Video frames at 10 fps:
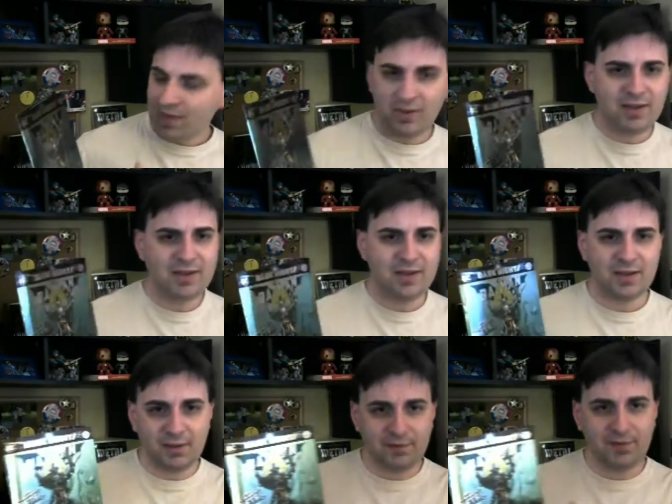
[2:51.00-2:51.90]
like I said, I
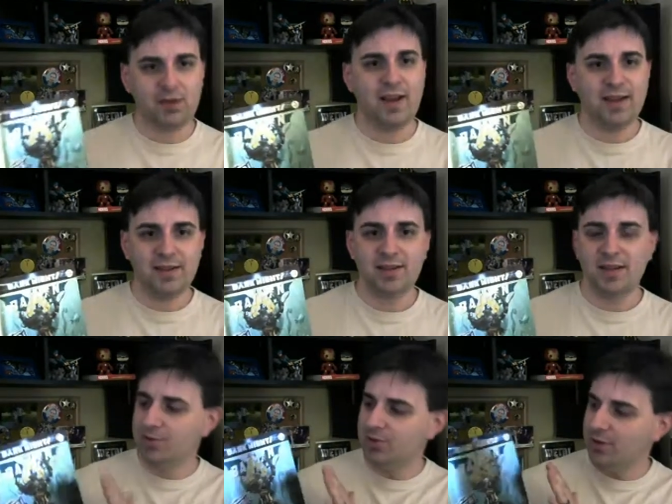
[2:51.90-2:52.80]
definitely liked it.
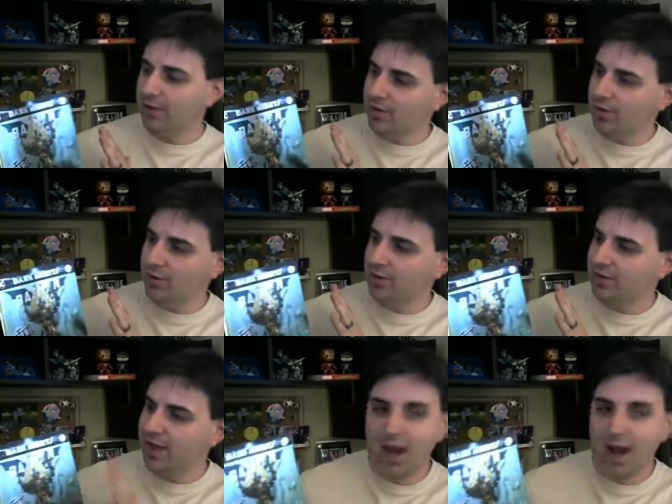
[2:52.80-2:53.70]
It was definitely a
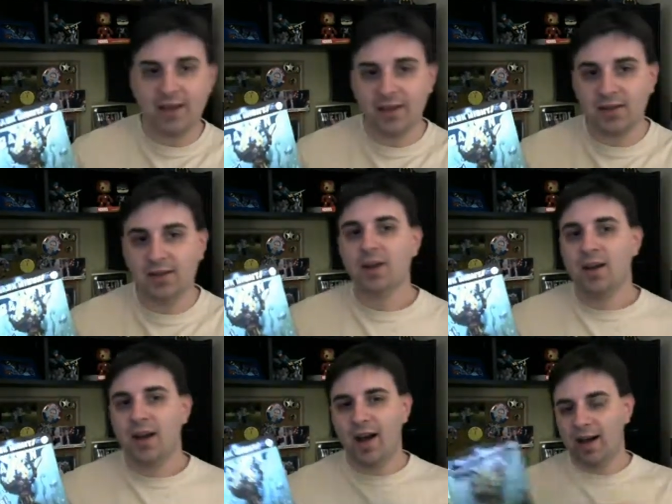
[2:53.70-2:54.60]
good tie-in.
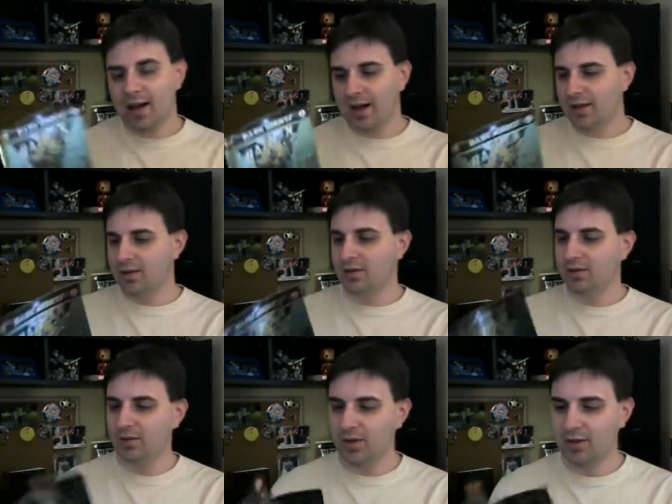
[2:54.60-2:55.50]

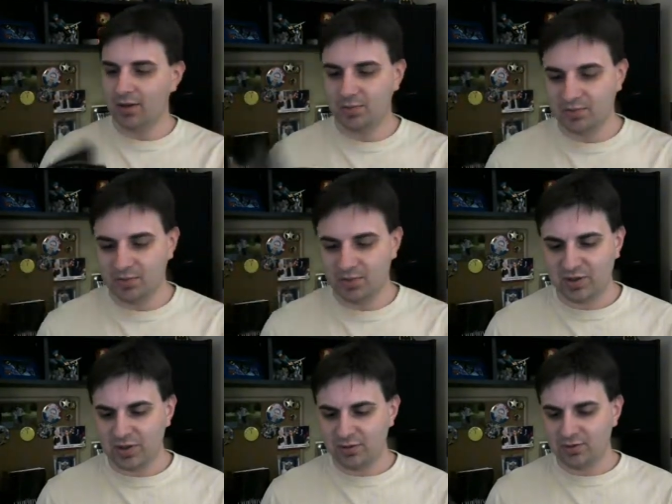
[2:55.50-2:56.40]

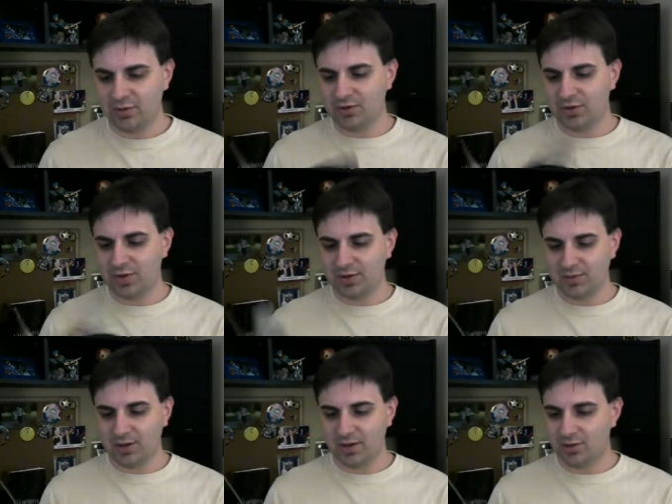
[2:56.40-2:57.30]

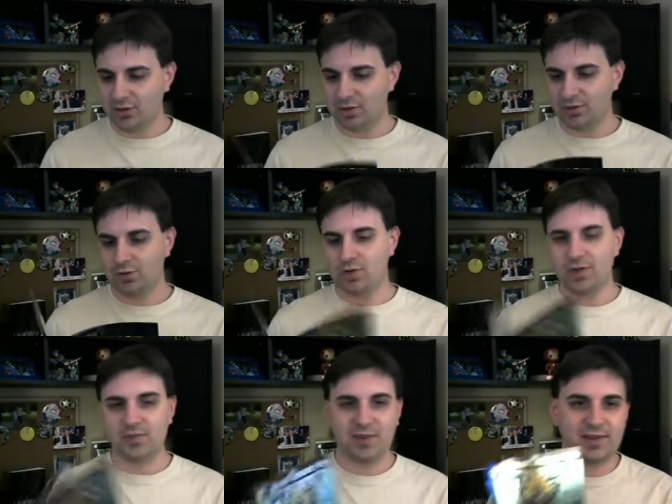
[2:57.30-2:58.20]
Sometimes gender
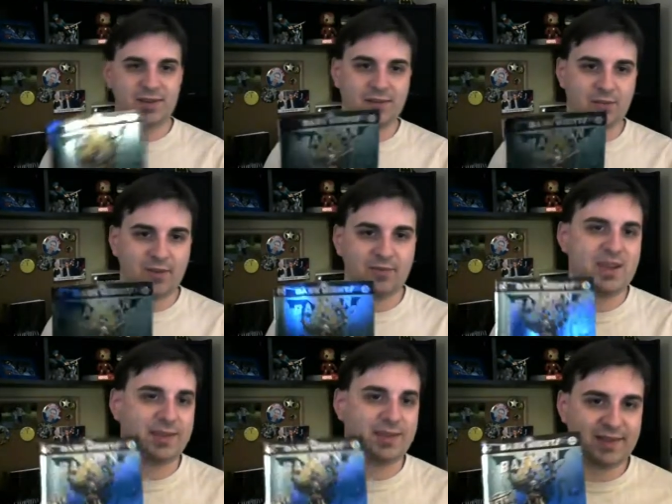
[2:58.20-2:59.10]
swaps like this drive
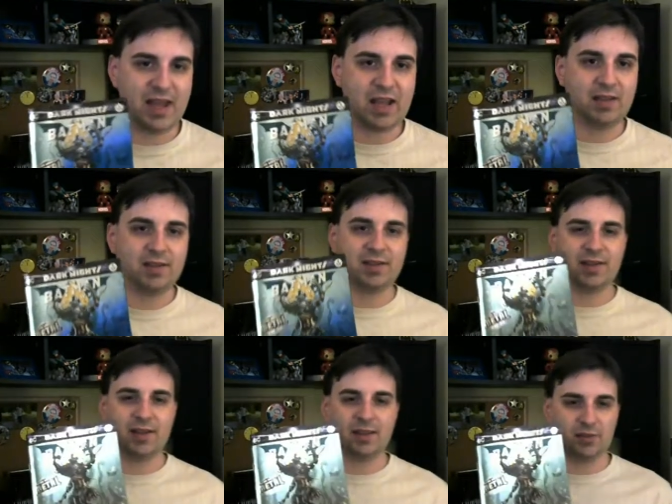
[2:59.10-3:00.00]
me insane because
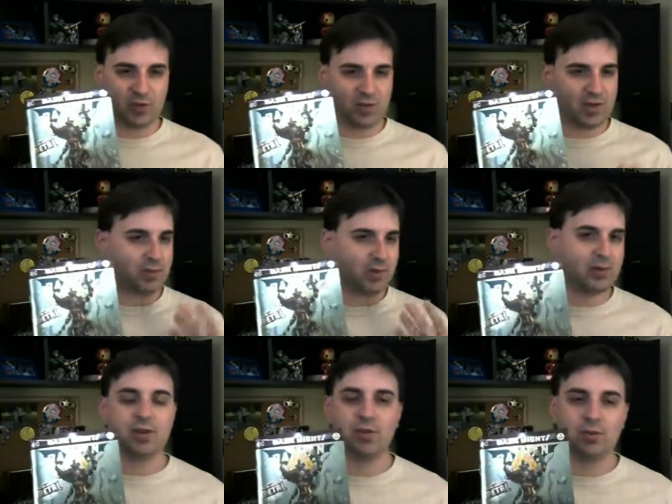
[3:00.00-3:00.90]
I think they're just being politically